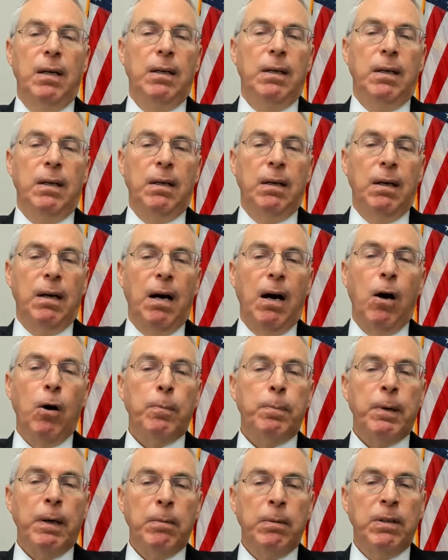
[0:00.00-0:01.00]

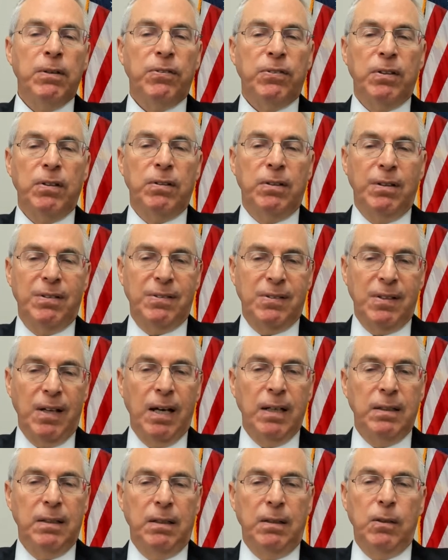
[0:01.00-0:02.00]
Our prime minister
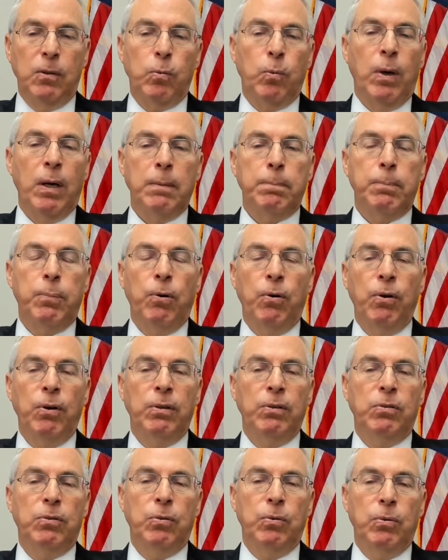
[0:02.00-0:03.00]
decided at one
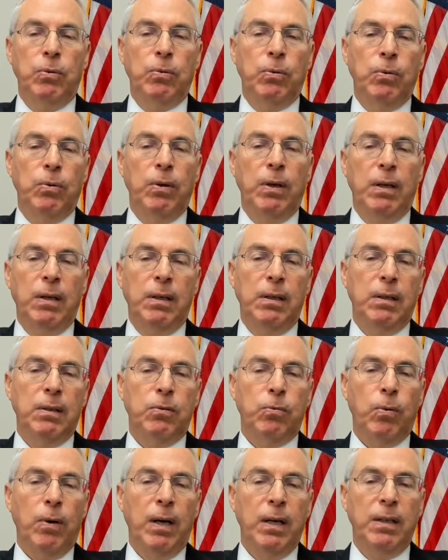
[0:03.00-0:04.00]
point
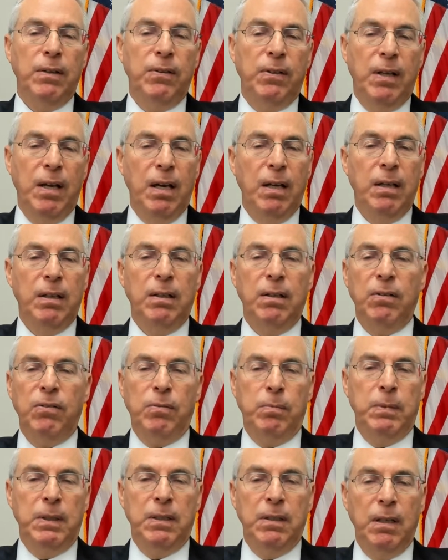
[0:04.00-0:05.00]
to try his hand
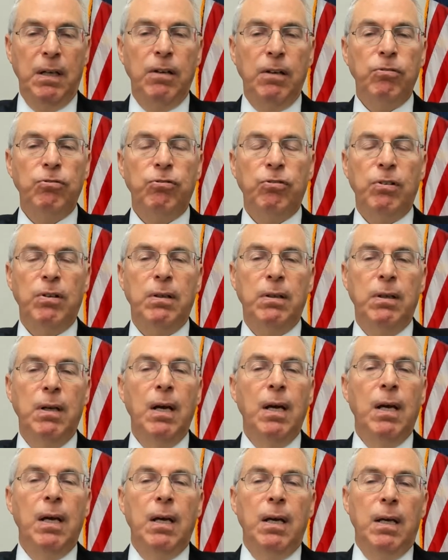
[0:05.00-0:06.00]
as mediation.
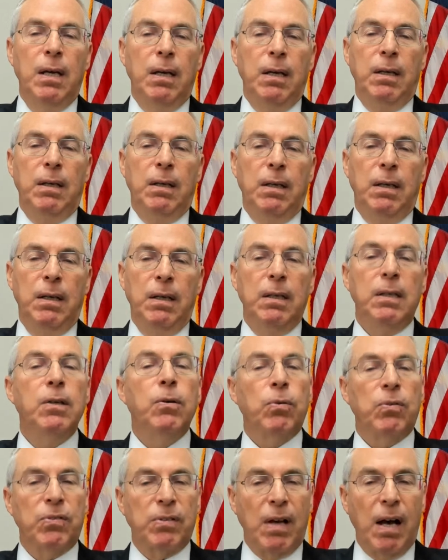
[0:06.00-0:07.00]
He
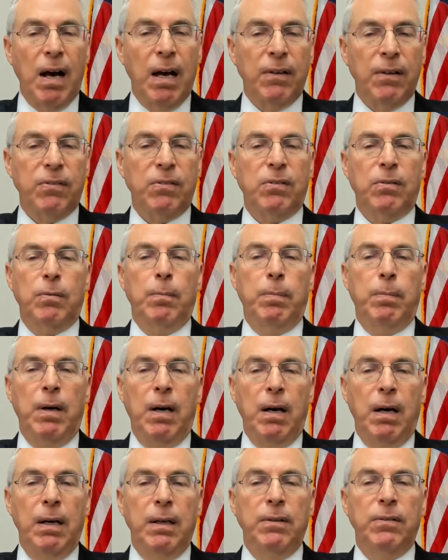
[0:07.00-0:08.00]
was asked
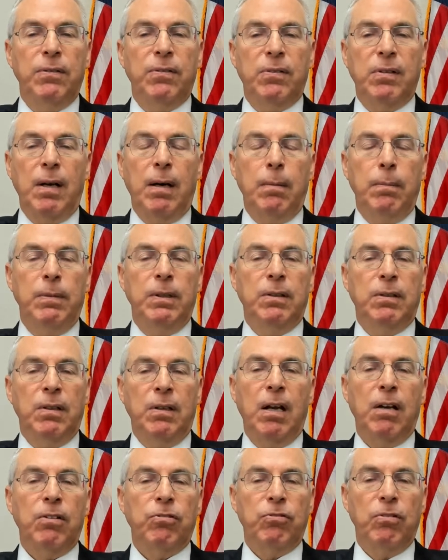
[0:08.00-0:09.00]
by some
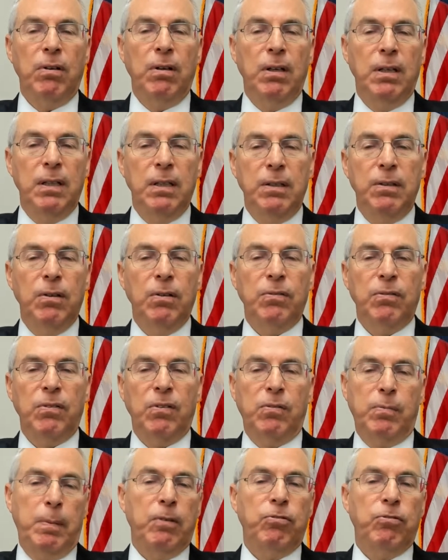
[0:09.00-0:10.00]
international leaders,
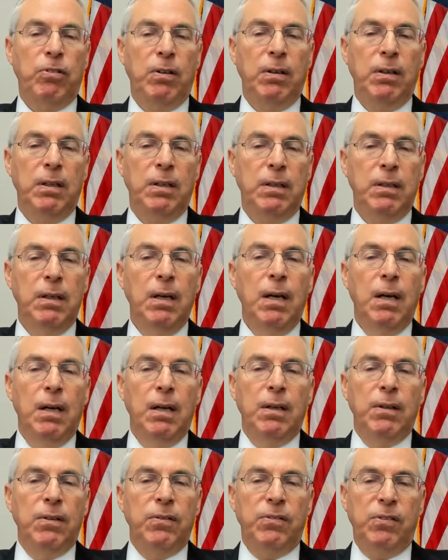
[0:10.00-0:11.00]
especially
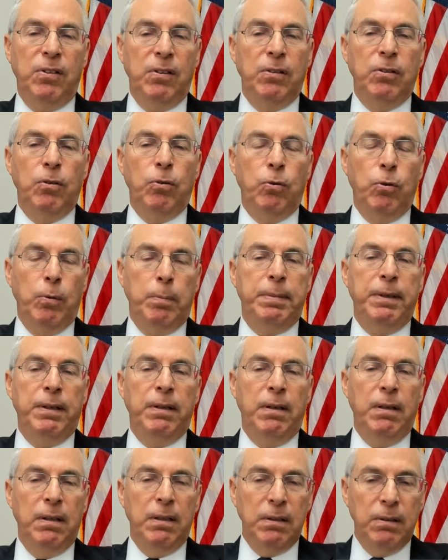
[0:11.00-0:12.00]
senior
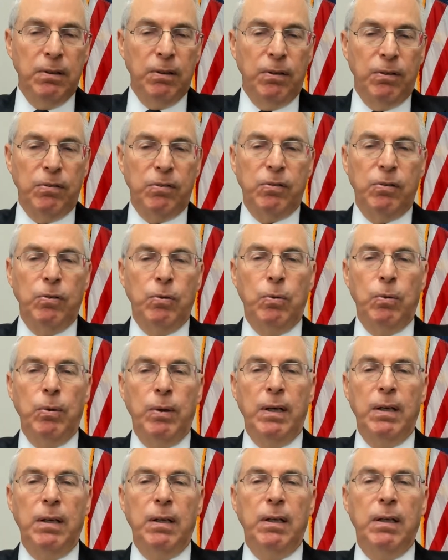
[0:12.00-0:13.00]
European leaders,
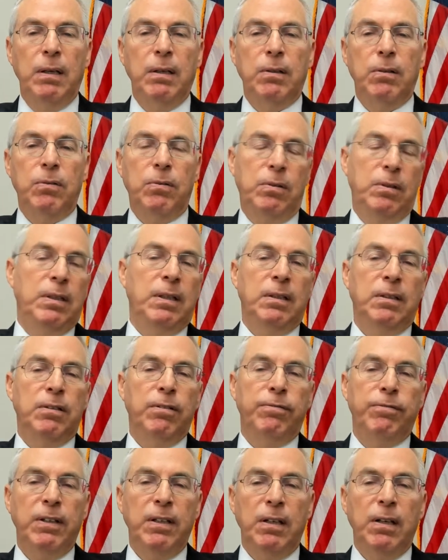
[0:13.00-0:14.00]
to
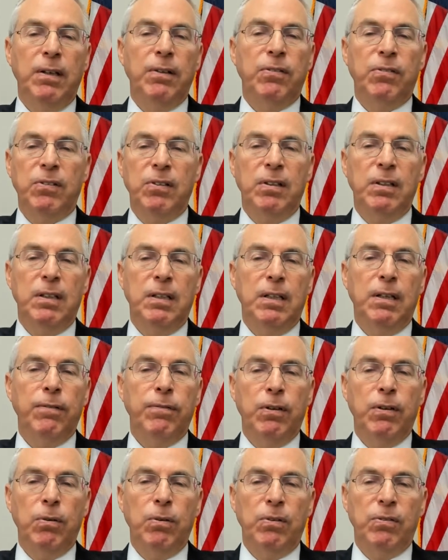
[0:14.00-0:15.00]
intervene and see
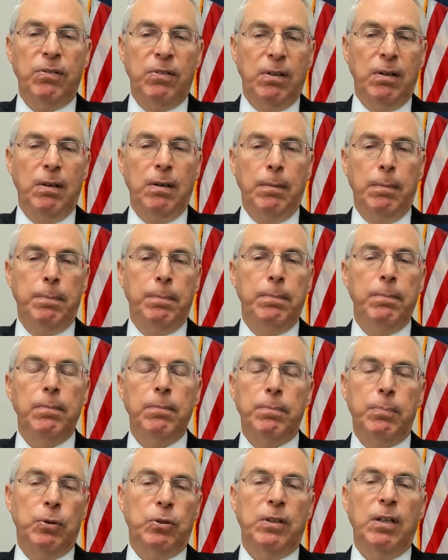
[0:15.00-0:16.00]
if there is a
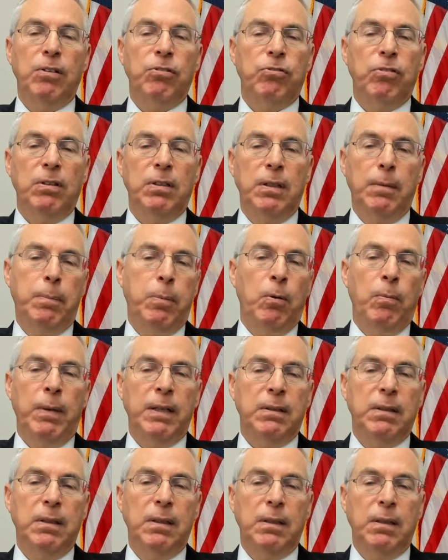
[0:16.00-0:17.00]
potential
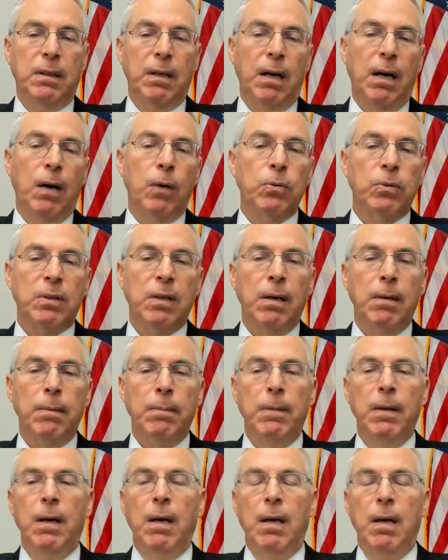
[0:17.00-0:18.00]
diplomatic
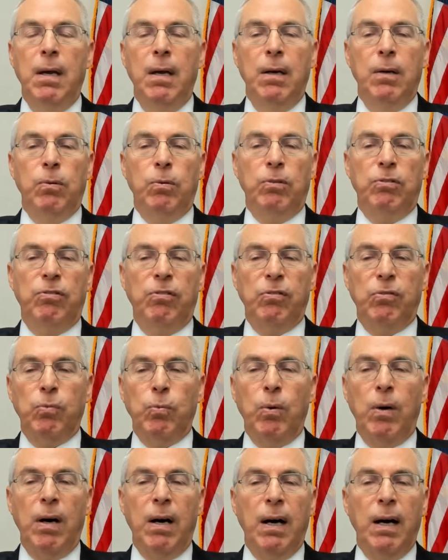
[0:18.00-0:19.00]
outcome, which is
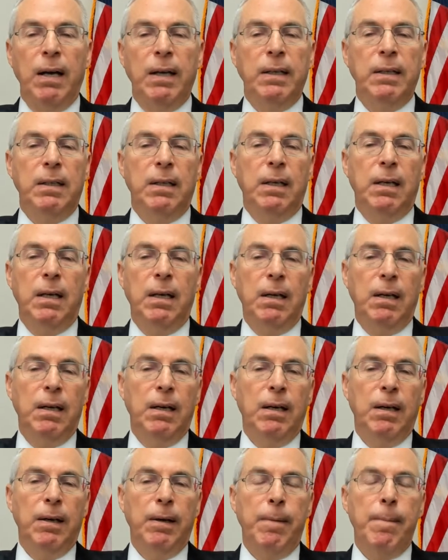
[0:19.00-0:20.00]
why
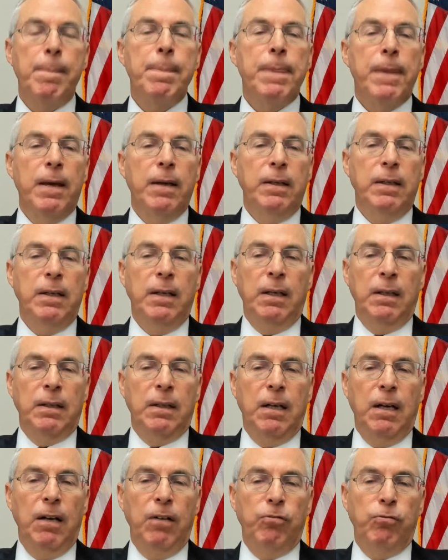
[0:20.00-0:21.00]
he
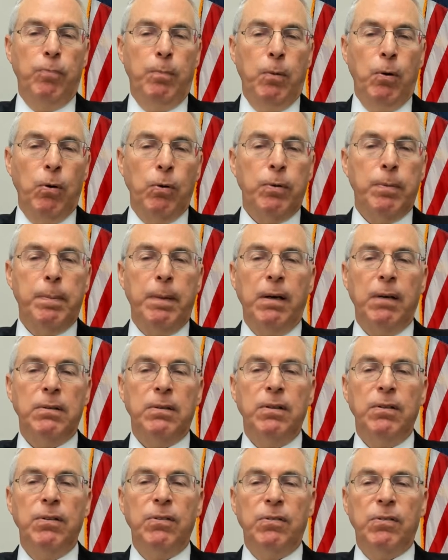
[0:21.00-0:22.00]
engaged both
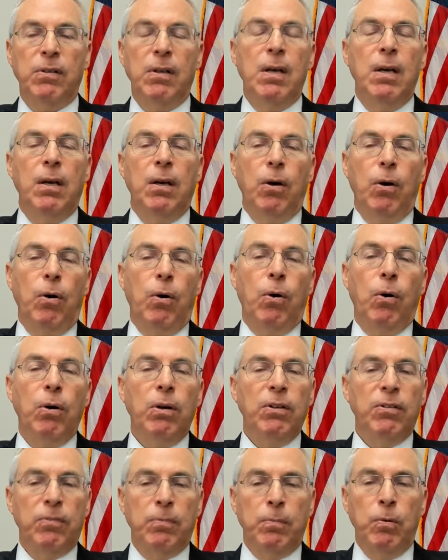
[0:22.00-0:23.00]
parties.
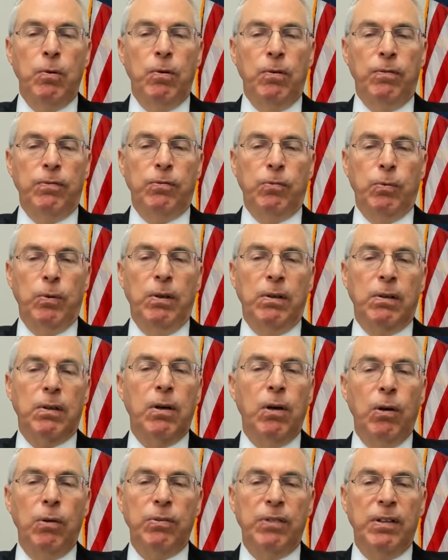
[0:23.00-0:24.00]
All his moves were
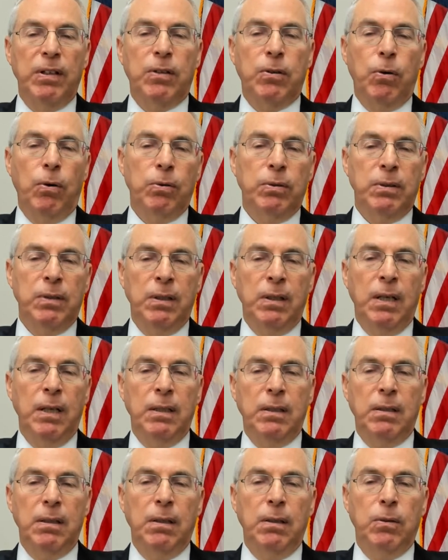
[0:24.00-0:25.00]
closely
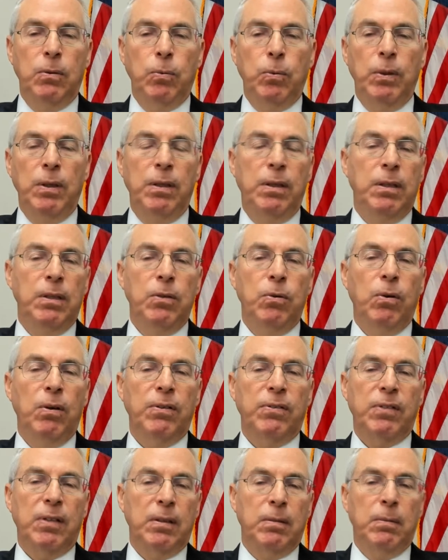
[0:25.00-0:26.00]
coordinated with the
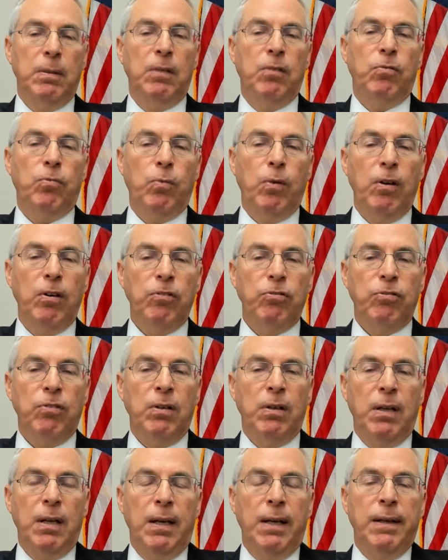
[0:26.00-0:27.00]
US
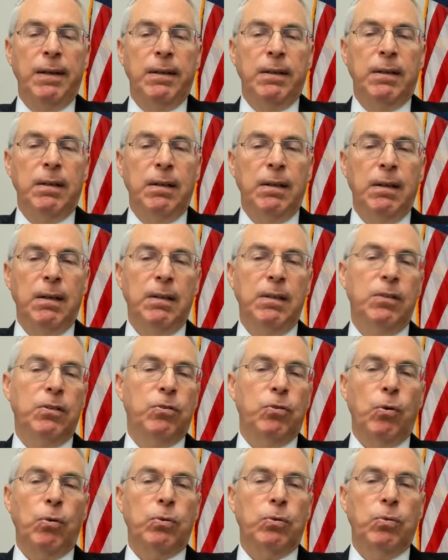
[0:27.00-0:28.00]
administration, and he
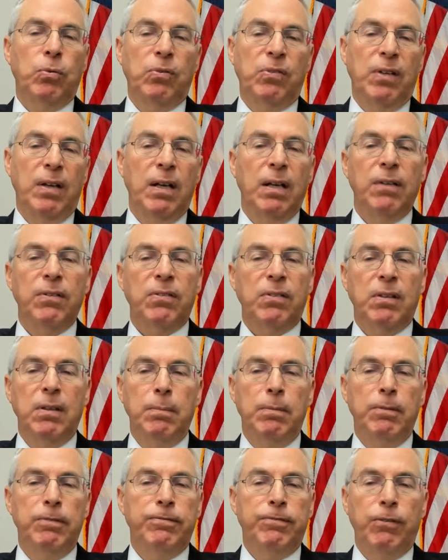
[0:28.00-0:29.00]
talked to
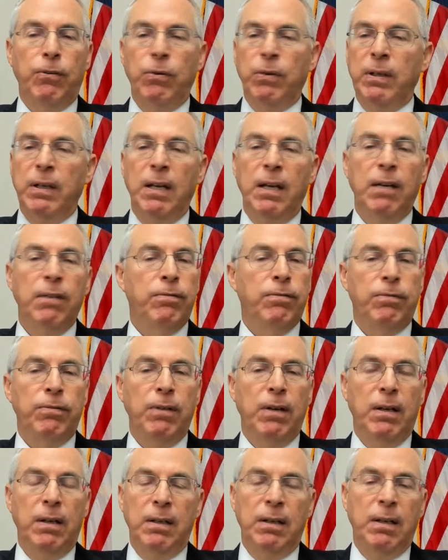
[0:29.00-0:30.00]
Zelensky before
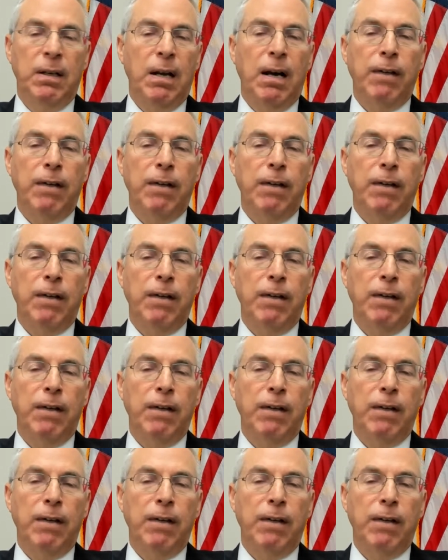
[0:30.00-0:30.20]
and